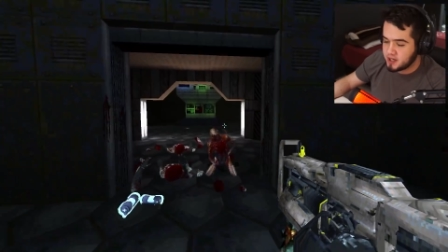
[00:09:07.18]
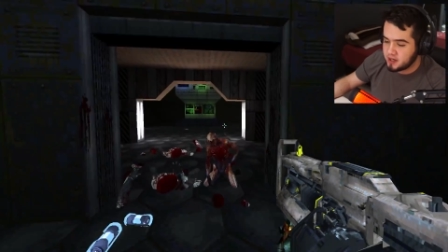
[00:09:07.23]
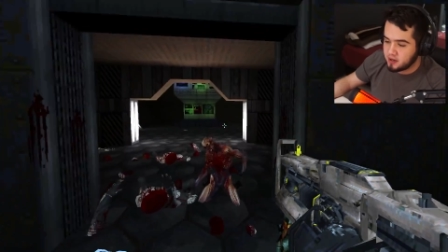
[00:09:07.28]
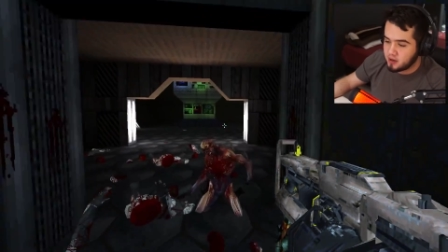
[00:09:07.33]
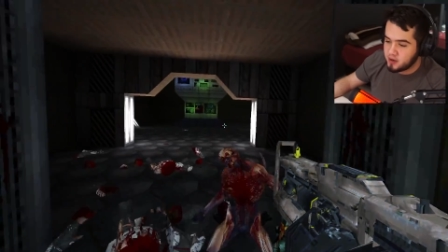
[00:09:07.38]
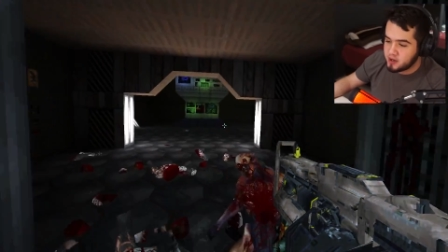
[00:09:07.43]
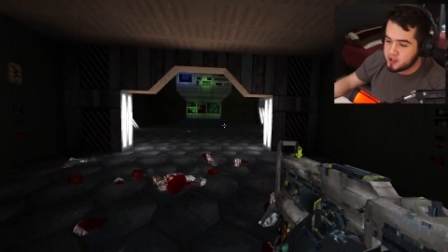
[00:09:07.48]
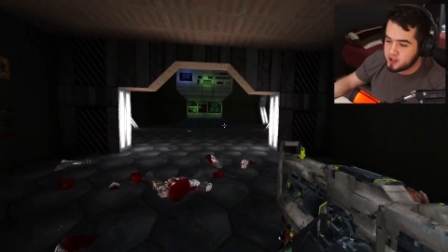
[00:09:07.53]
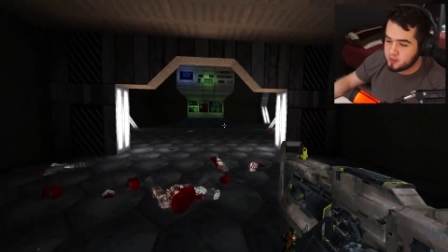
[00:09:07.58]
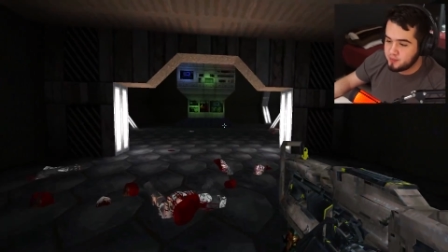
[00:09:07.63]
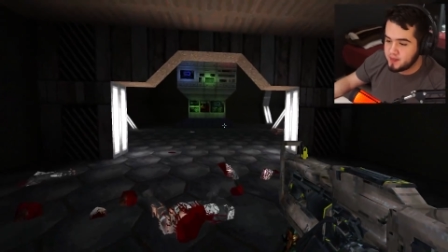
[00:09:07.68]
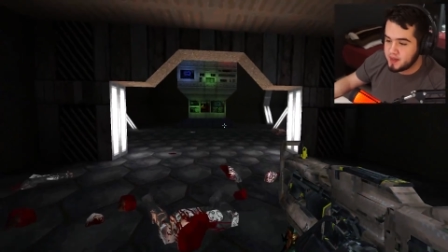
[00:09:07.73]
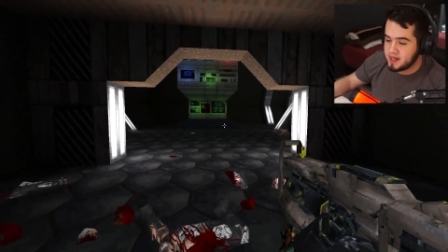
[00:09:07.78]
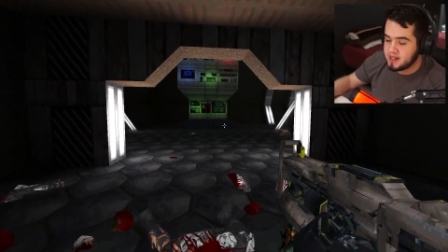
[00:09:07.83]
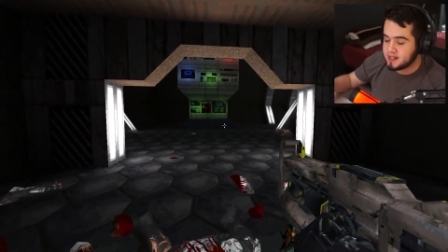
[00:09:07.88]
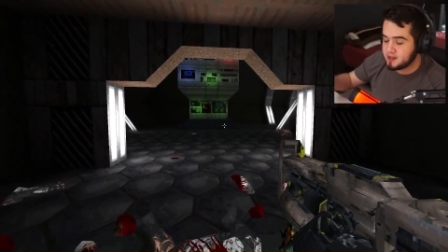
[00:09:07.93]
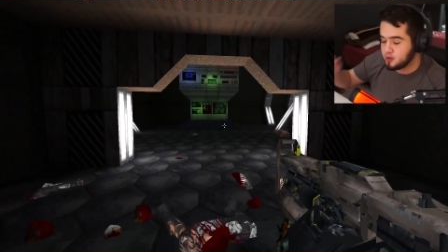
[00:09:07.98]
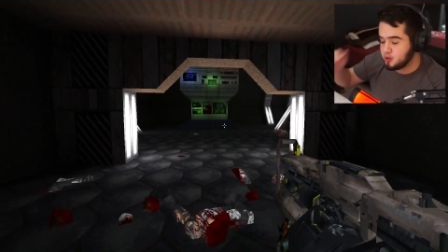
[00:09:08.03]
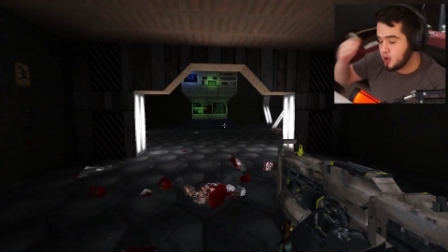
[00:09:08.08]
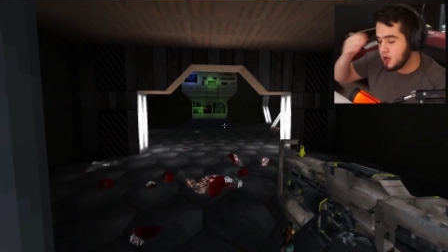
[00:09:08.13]
are going to be
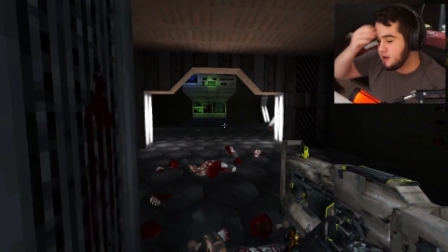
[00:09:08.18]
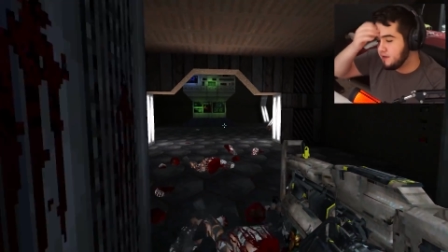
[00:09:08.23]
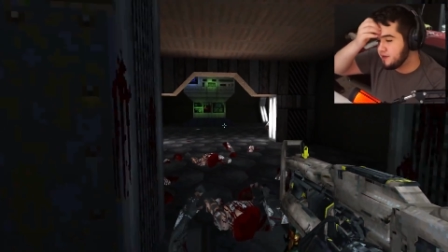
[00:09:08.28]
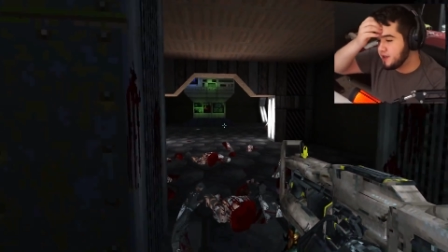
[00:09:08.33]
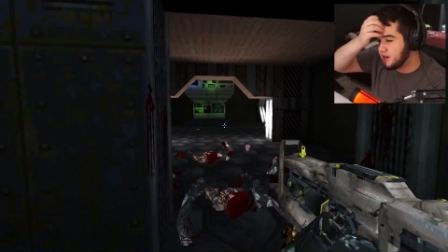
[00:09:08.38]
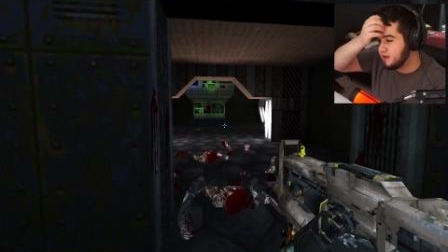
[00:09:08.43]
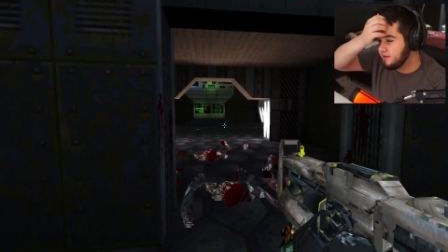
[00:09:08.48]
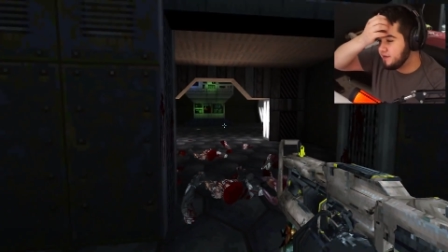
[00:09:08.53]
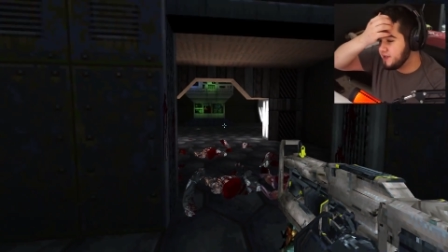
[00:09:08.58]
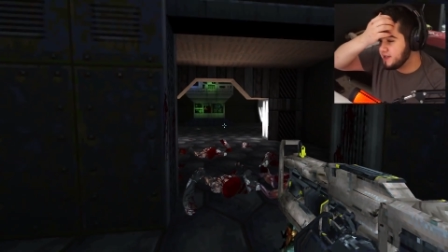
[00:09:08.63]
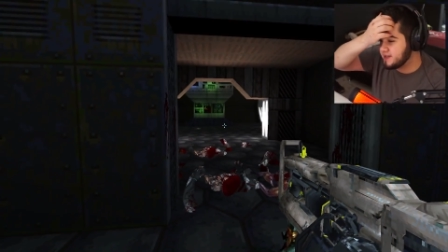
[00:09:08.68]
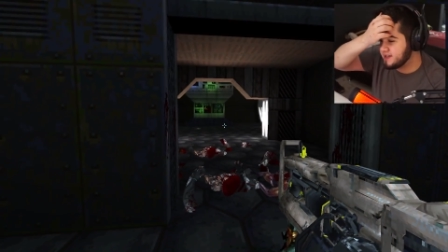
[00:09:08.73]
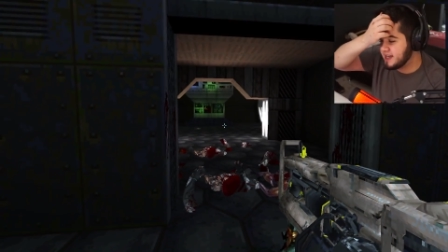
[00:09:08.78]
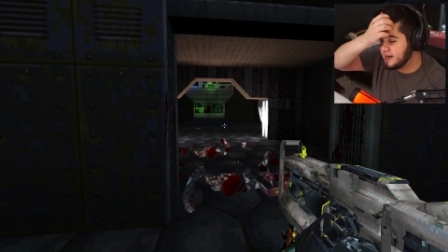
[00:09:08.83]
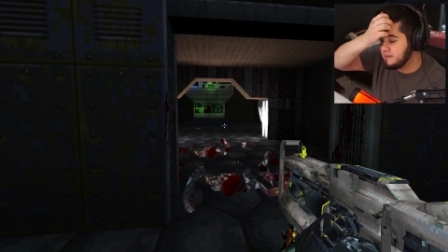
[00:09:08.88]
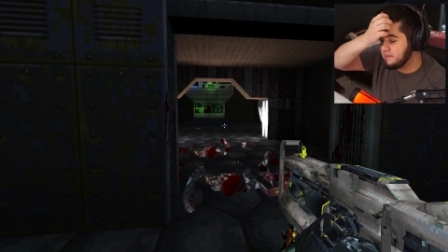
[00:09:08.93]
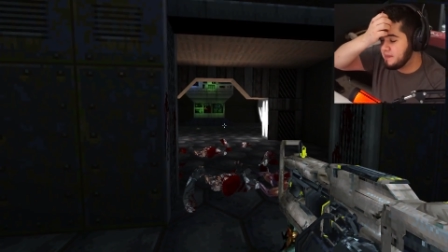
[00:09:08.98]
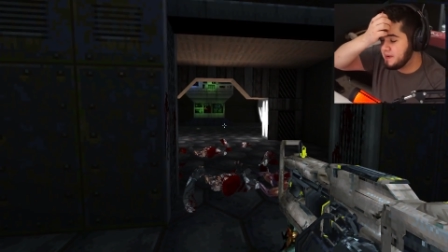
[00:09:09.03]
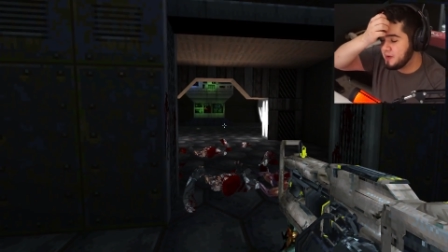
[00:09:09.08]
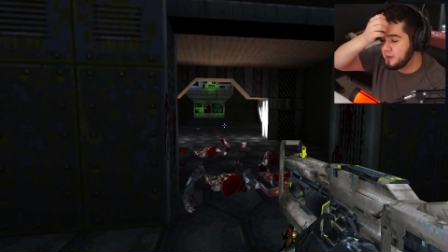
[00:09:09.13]
the 12th of
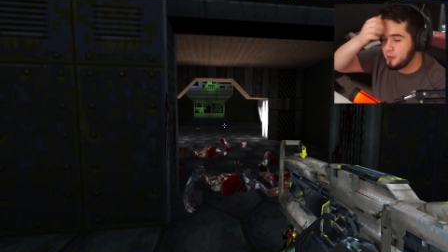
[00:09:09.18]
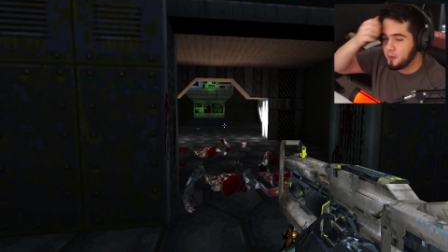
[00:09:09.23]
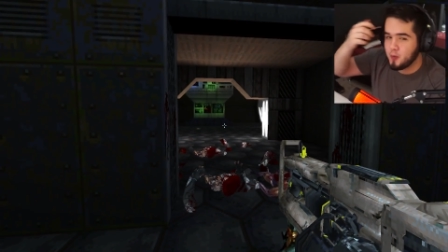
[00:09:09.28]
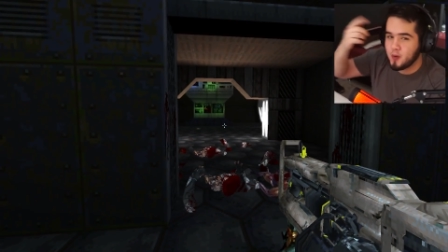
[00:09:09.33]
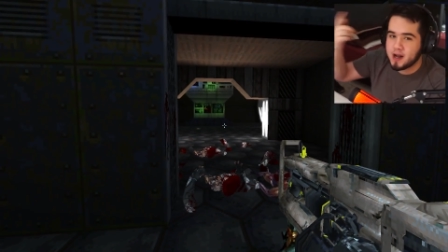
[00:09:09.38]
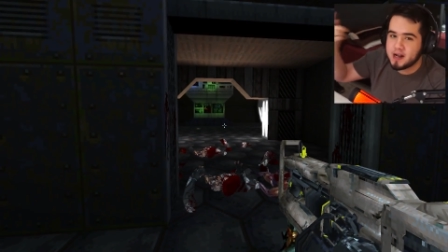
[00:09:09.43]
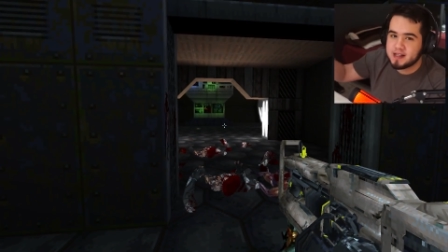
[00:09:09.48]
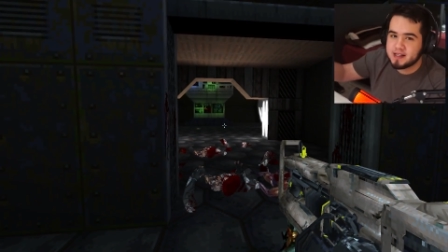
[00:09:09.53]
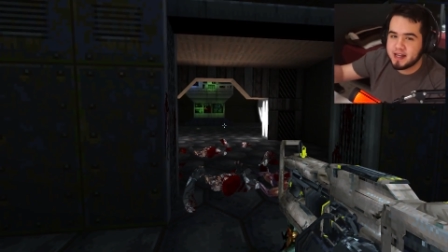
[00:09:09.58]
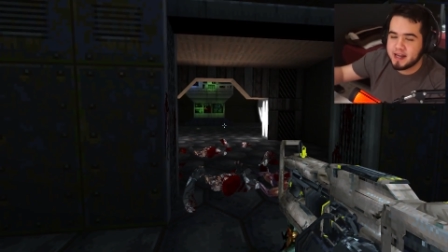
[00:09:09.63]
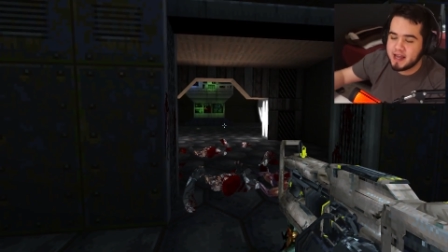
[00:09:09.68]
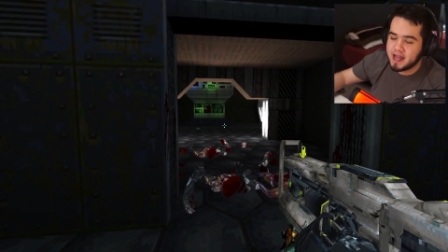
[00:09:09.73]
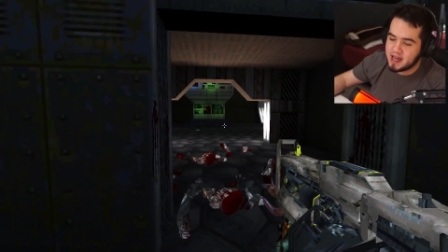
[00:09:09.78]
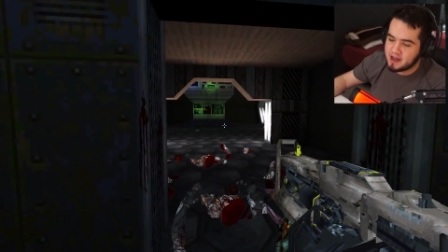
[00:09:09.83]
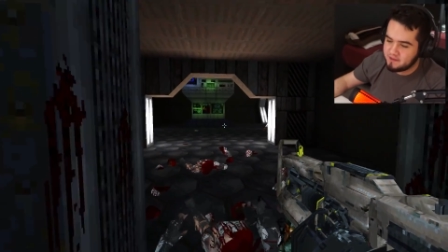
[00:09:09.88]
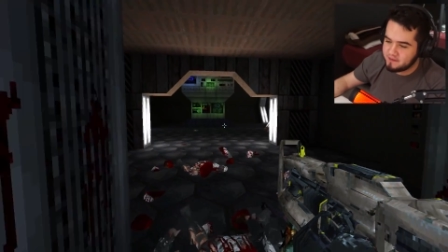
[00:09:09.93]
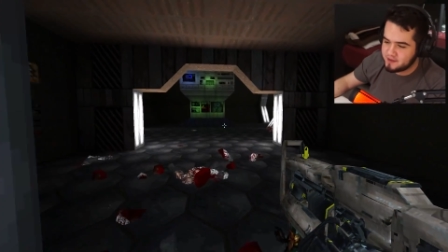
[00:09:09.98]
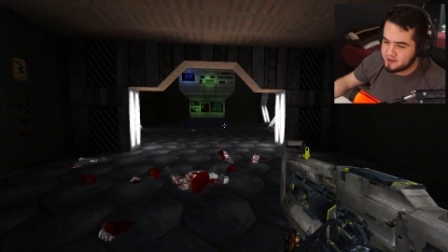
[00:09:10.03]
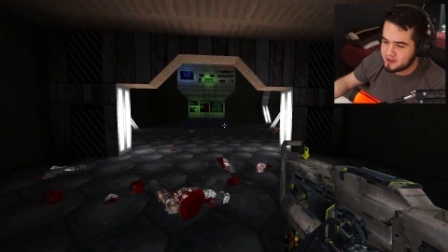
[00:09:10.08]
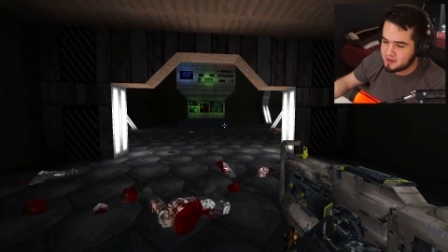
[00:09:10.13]
December, one day
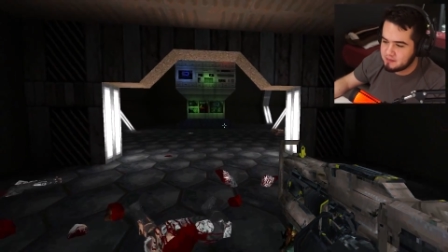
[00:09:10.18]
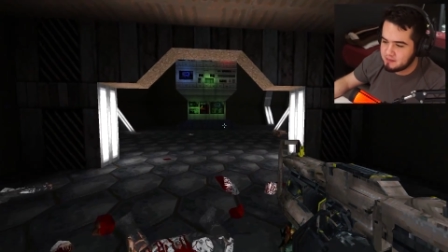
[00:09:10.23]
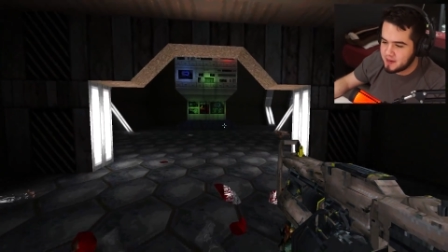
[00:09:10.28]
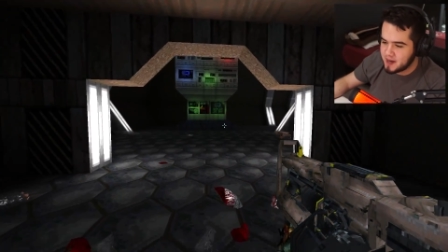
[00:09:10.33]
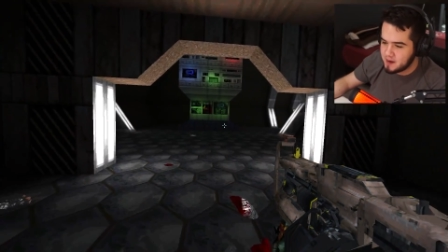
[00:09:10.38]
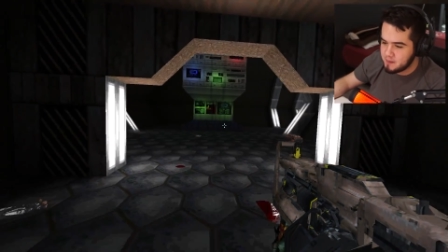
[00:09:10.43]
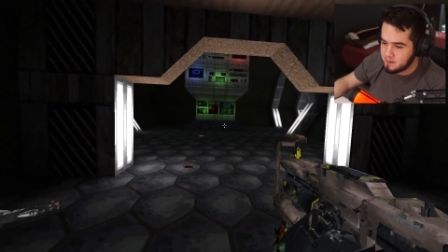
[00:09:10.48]
after my